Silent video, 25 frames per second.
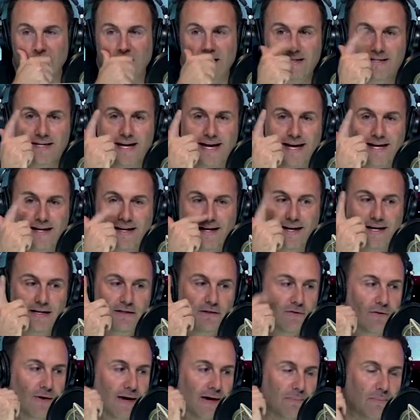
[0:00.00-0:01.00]
My dad
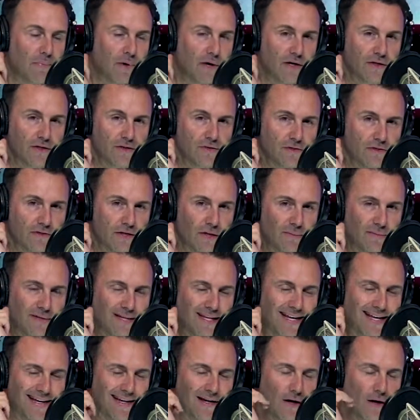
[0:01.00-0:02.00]
and grandpa used to tell me
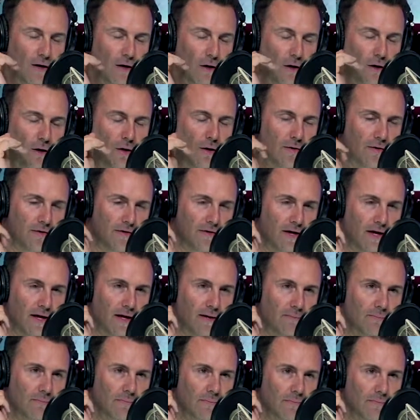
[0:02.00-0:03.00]
that all the
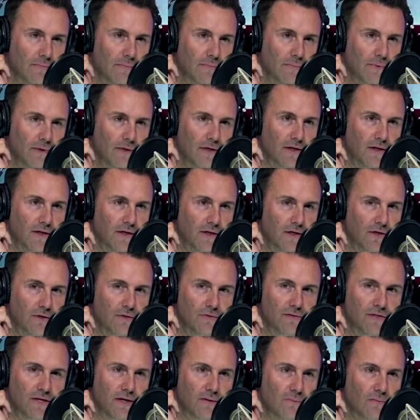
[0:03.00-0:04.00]
time. You, you,
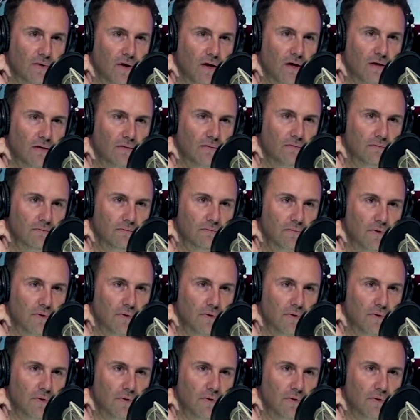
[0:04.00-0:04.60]
do something wrong,